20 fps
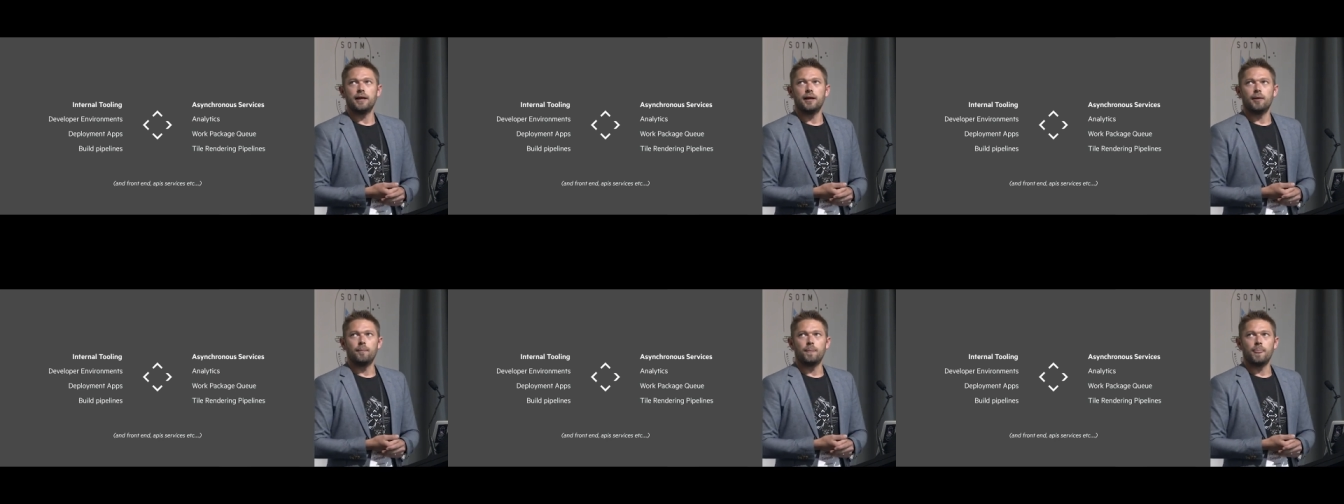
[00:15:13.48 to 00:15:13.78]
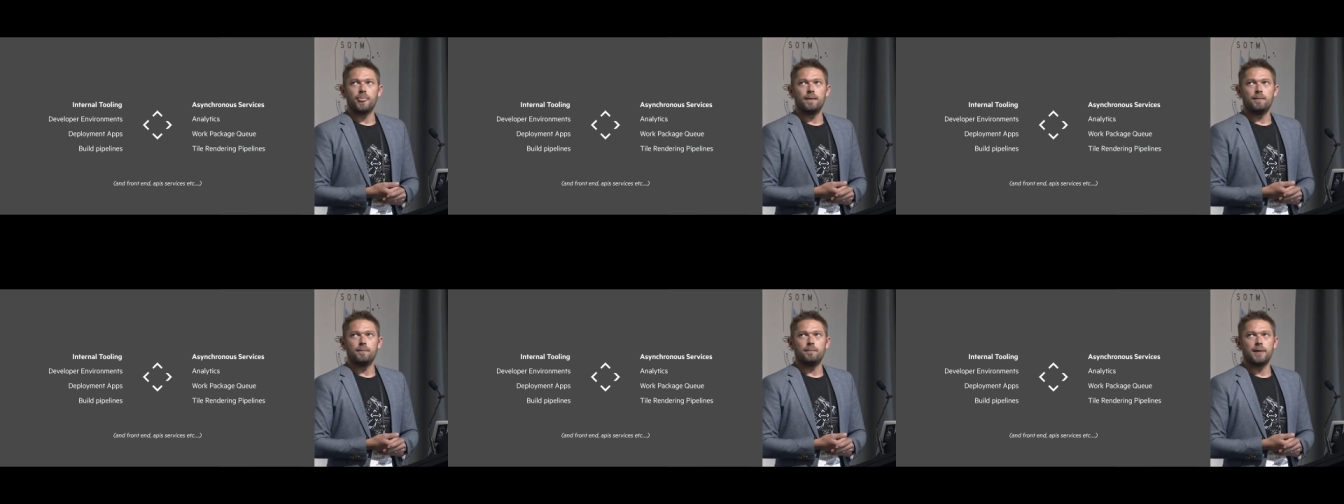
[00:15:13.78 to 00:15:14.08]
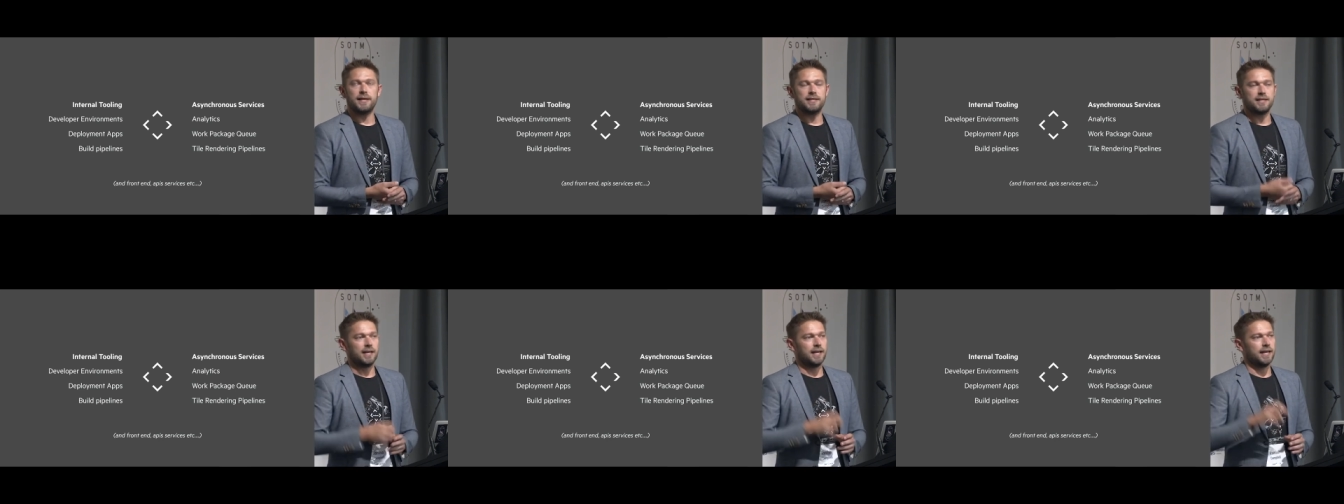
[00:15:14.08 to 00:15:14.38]
um,
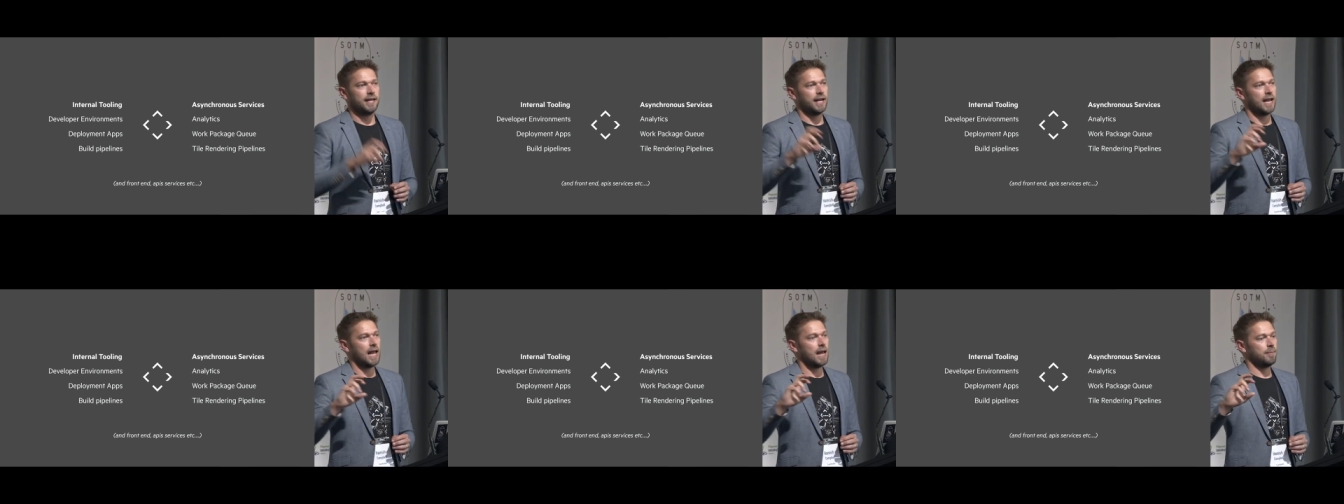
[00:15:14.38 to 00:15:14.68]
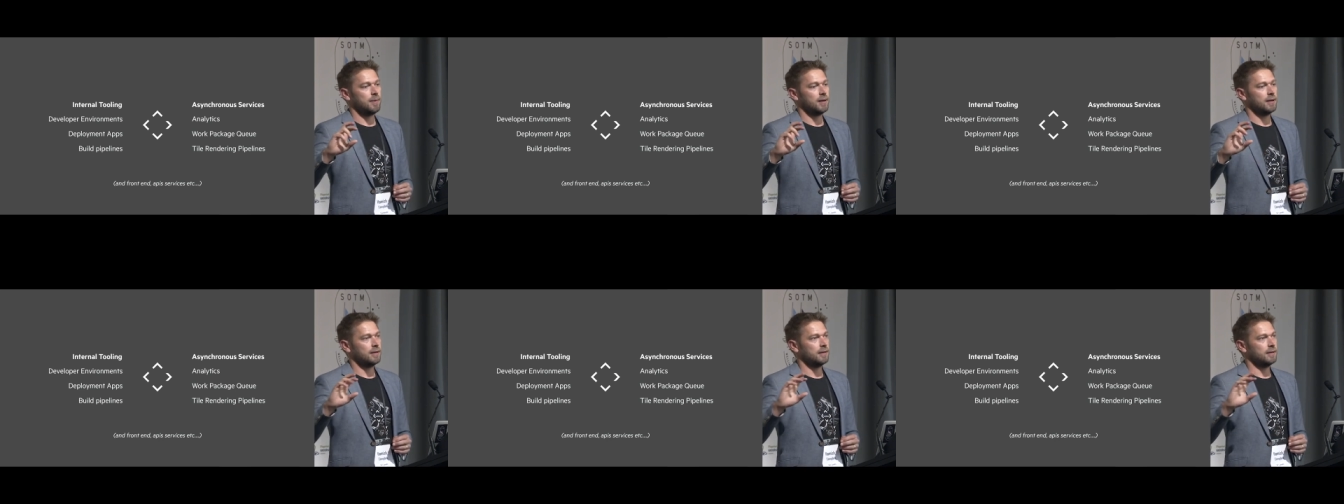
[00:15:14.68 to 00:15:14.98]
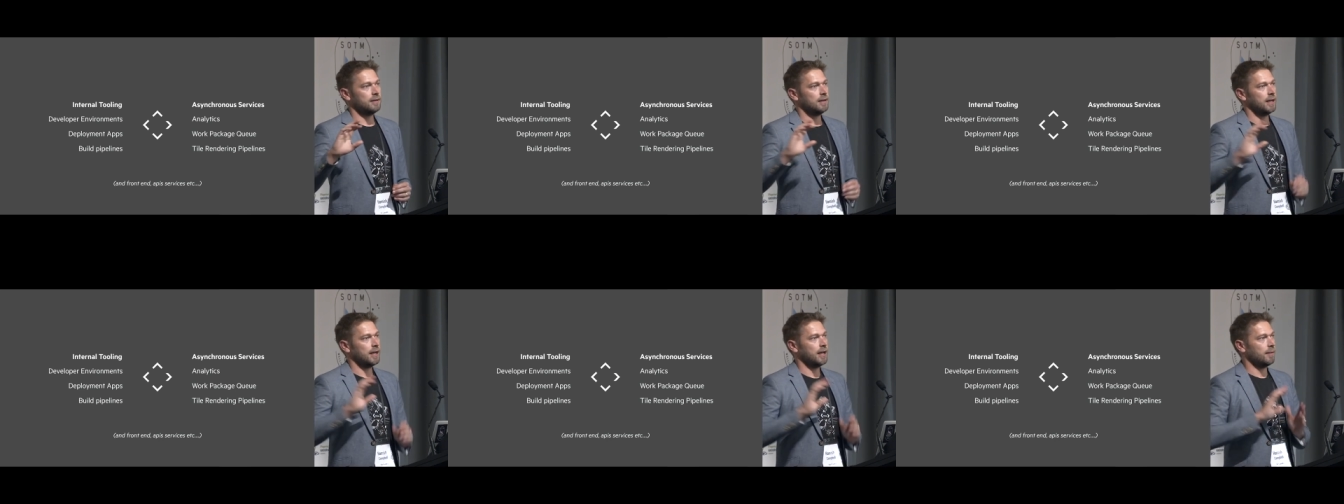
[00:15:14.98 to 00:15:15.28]
basically can
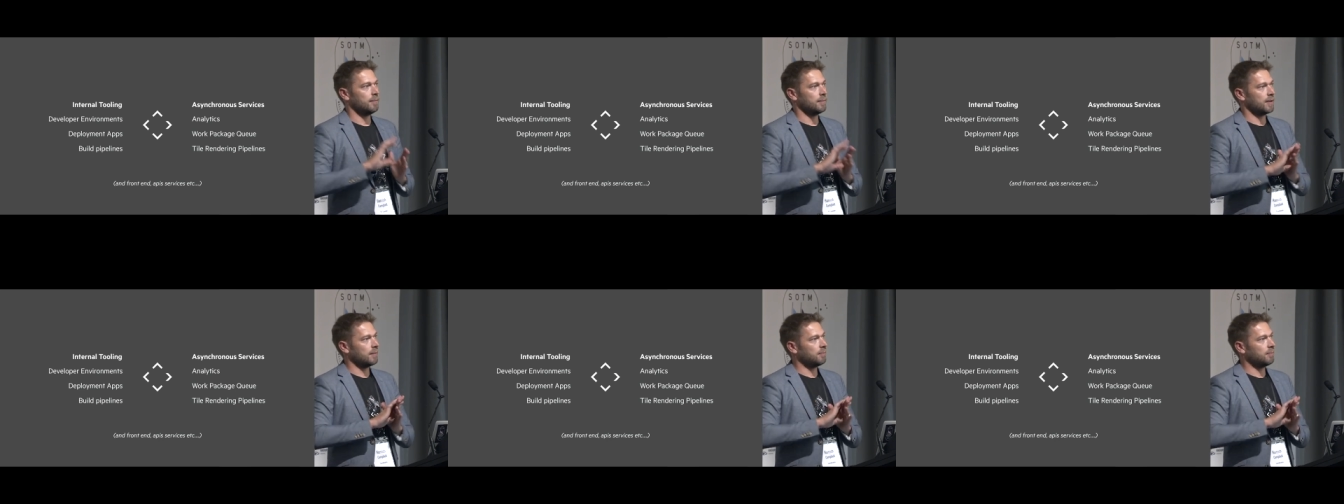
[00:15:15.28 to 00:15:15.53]
happen um,